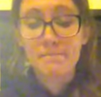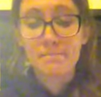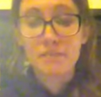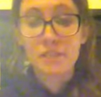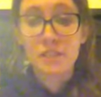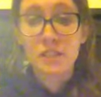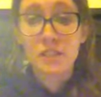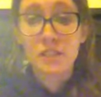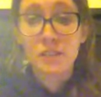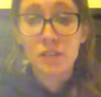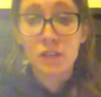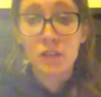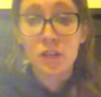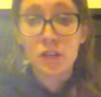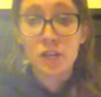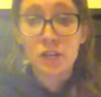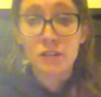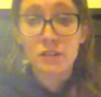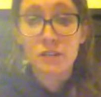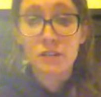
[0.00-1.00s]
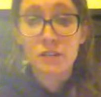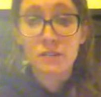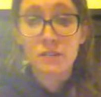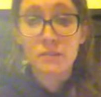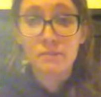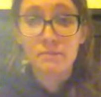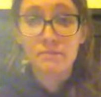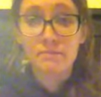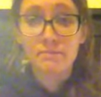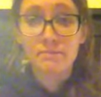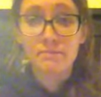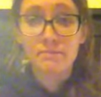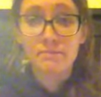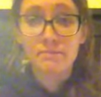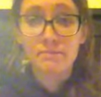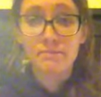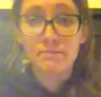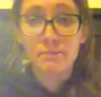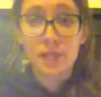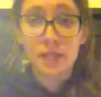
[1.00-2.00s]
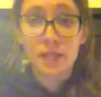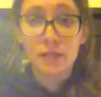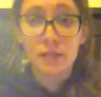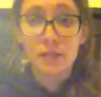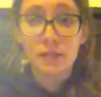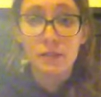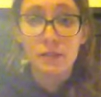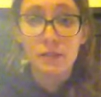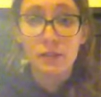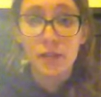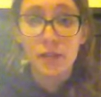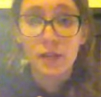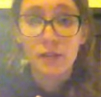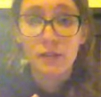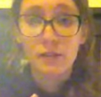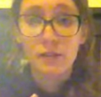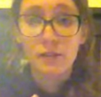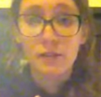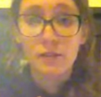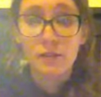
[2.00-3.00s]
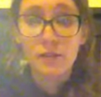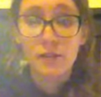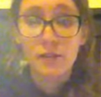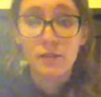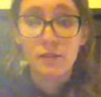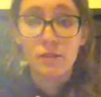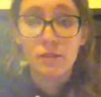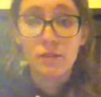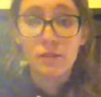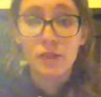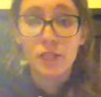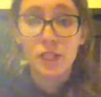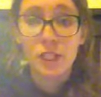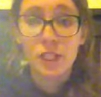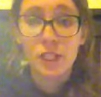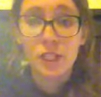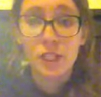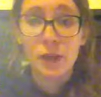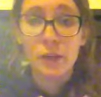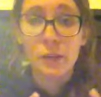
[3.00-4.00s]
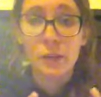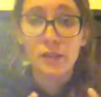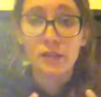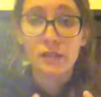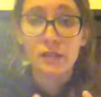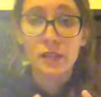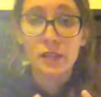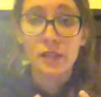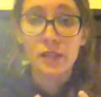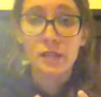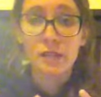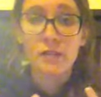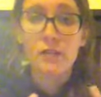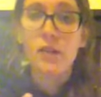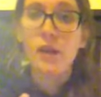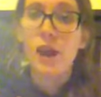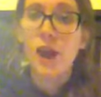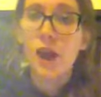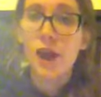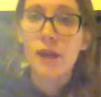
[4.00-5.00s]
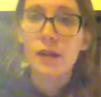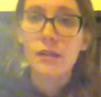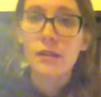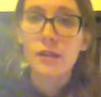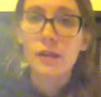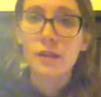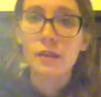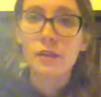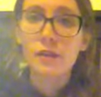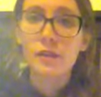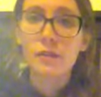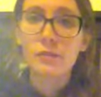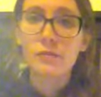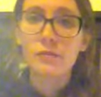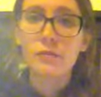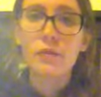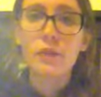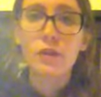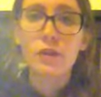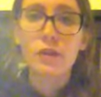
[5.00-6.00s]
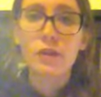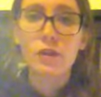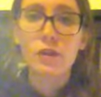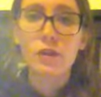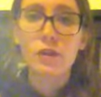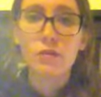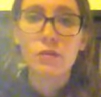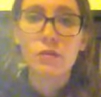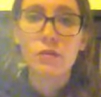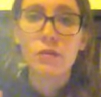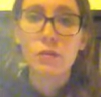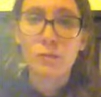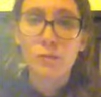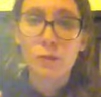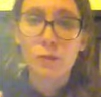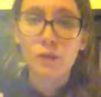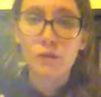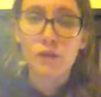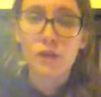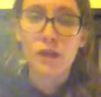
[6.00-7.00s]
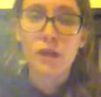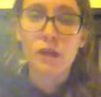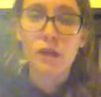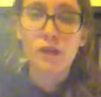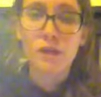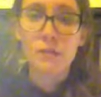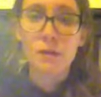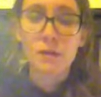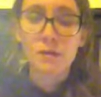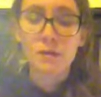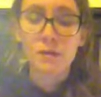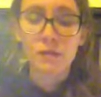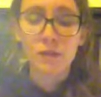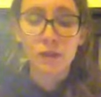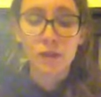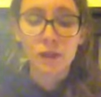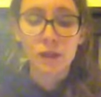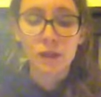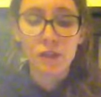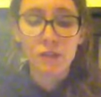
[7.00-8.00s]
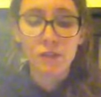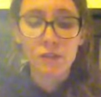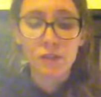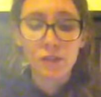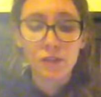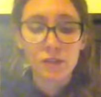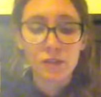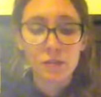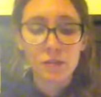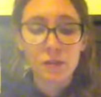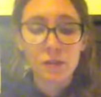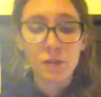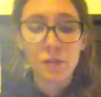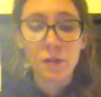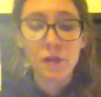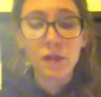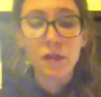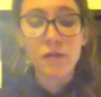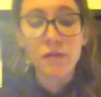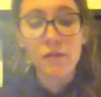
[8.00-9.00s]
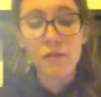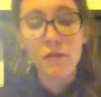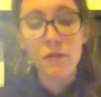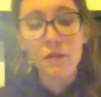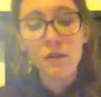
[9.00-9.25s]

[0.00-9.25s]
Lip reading: The little starter kits, like the little guys that you can finish in like one sitting. I like those. They're cute, they're motivating, they make me feel like I can finish something in my life.